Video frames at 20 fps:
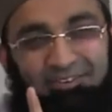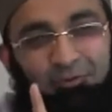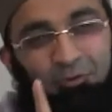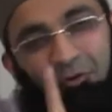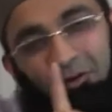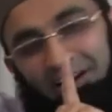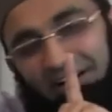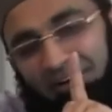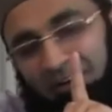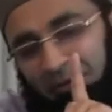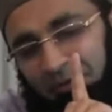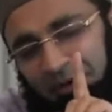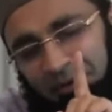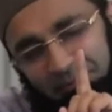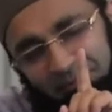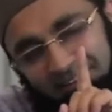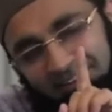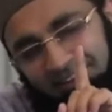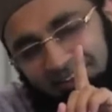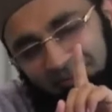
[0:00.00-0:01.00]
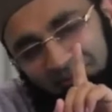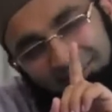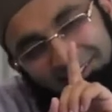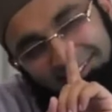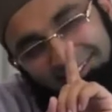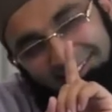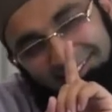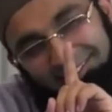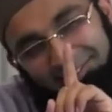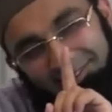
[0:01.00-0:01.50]
Four letter word, please,
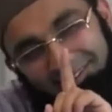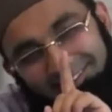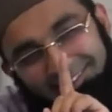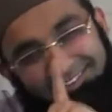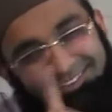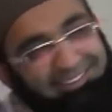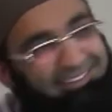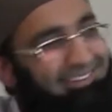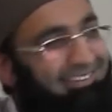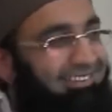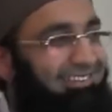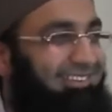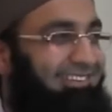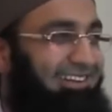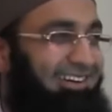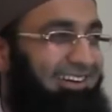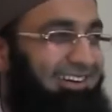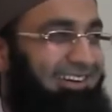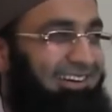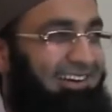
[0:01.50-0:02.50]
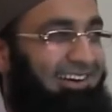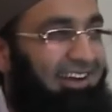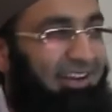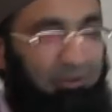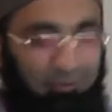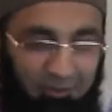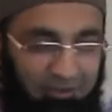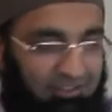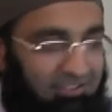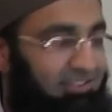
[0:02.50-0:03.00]
one, once.
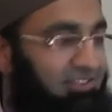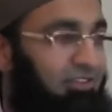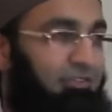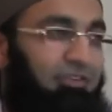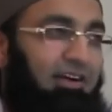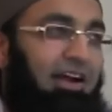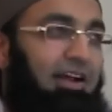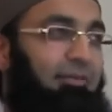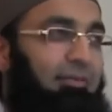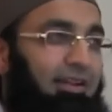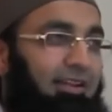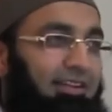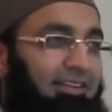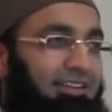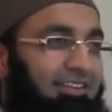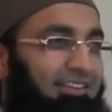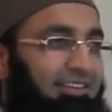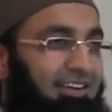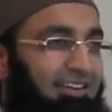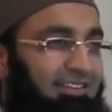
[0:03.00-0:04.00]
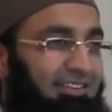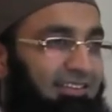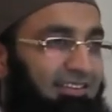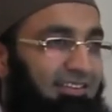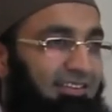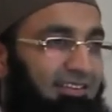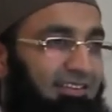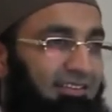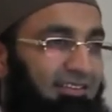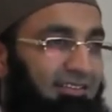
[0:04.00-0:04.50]
It was justifiable in this case,
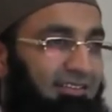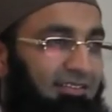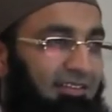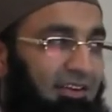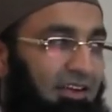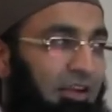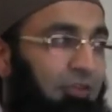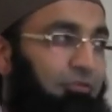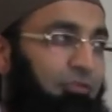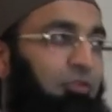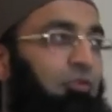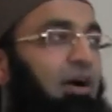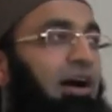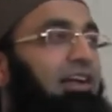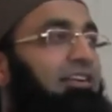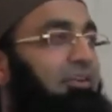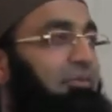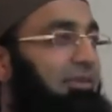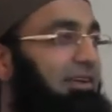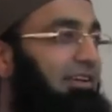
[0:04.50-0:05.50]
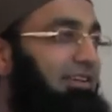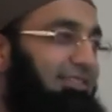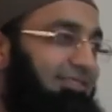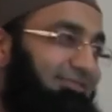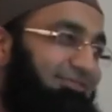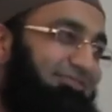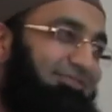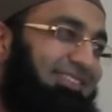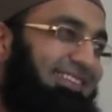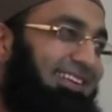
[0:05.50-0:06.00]
if you ask me.
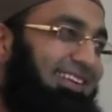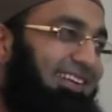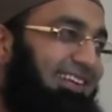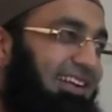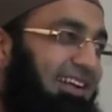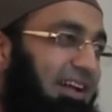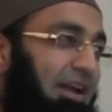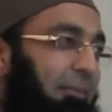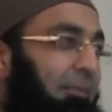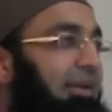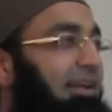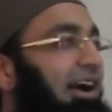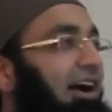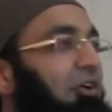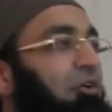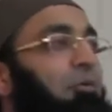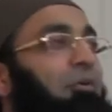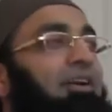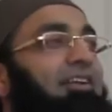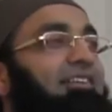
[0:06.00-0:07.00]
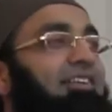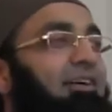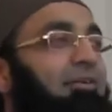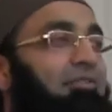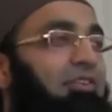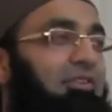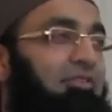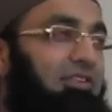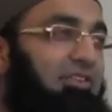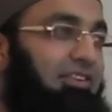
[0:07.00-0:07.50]
But Yaqub alayhi salam
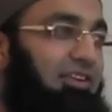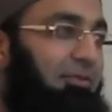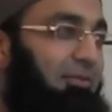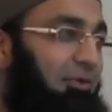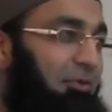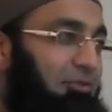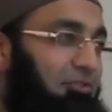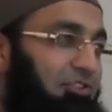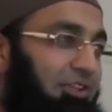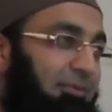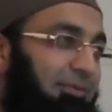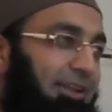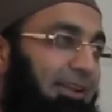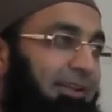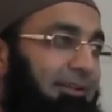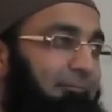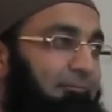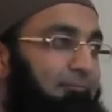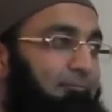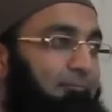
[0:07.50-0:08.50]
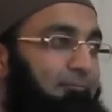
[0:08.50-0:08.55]
says, Fasabrun jameel.